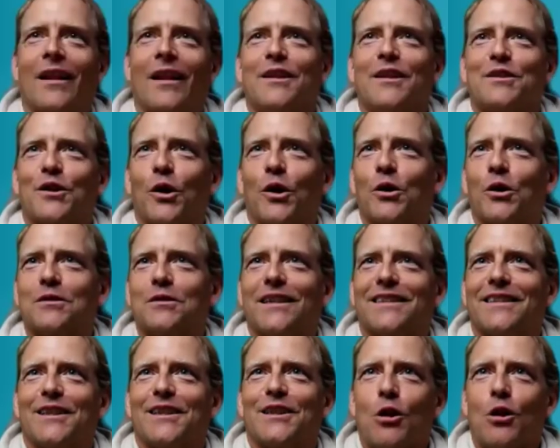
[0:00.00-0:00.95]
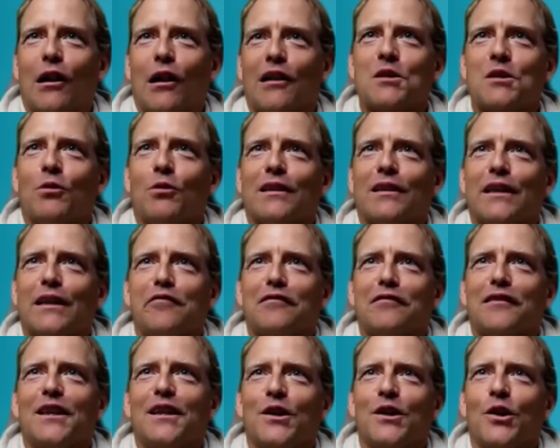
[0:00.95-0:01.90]
So the technology will
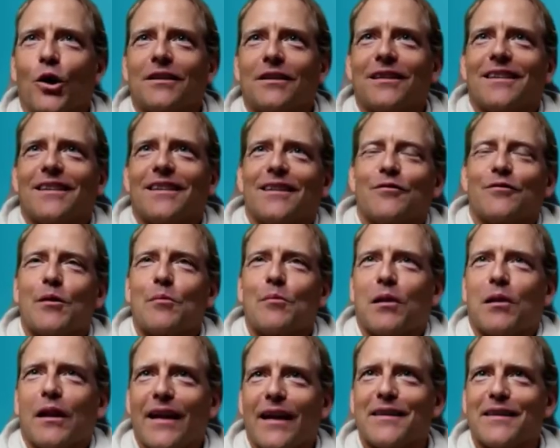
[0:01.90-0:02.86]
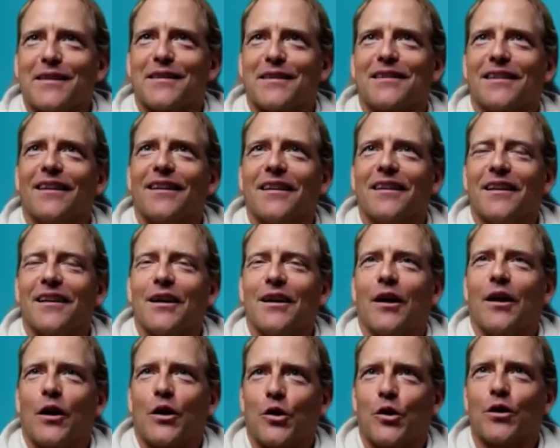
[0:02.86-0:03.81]
definitely not replace a
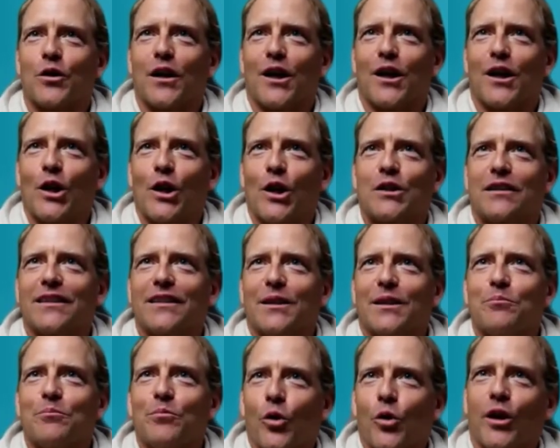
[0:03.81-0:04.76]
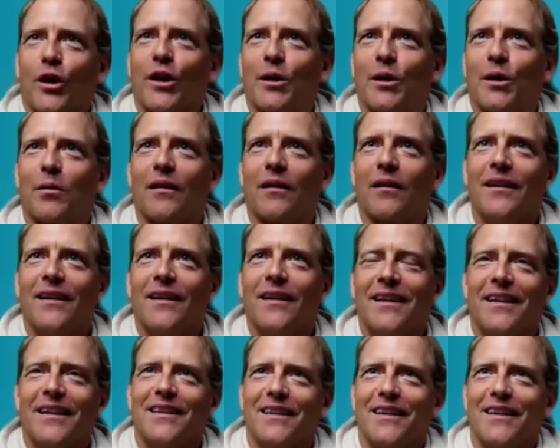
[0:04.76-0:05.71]
good accountant and bookkeeper.
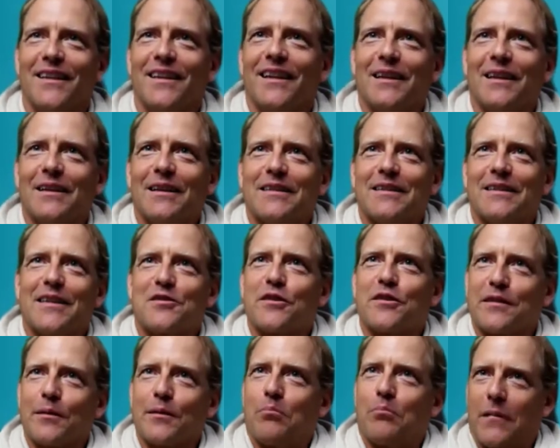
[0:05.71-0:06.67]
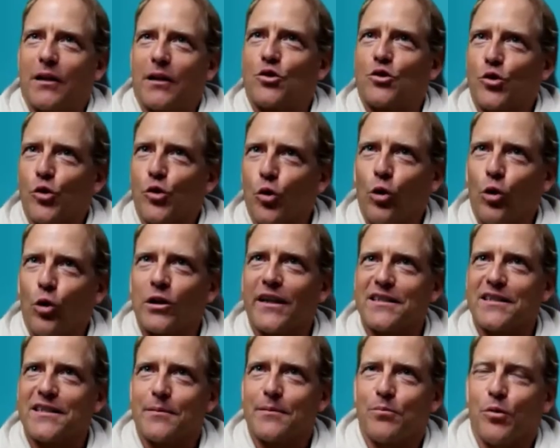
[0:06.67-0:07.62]
It's just a tool that
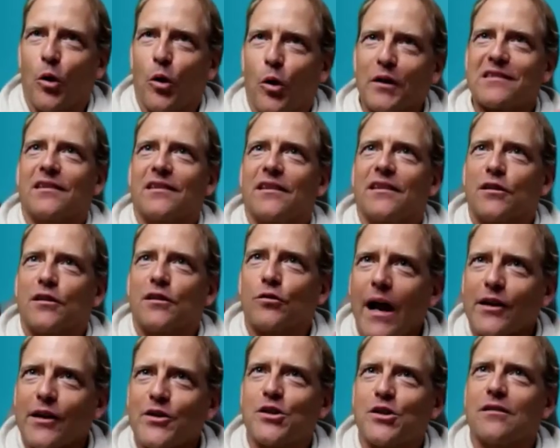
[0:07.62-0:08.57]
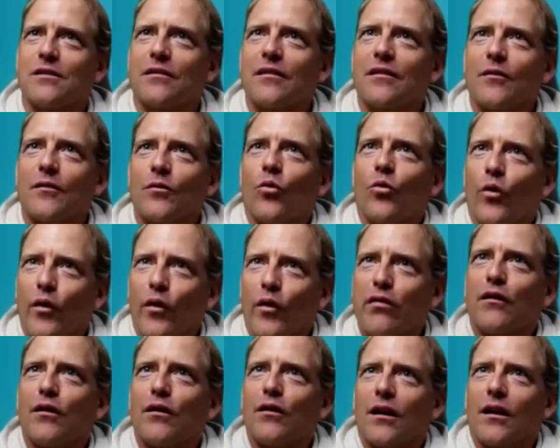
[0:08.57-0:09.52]
supports the interaction with
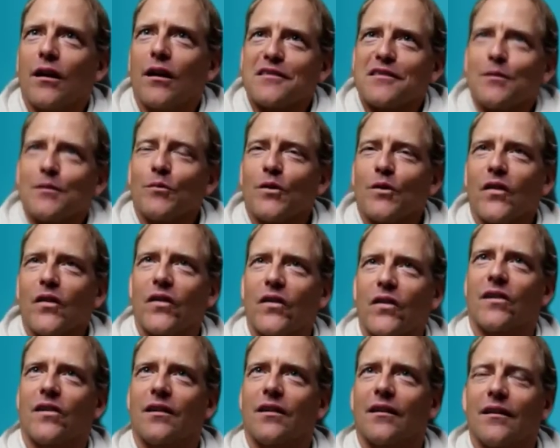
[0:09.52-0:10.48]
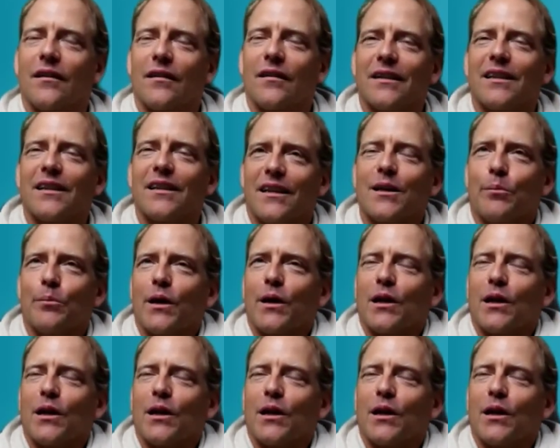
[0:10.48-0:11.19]
your customers in a better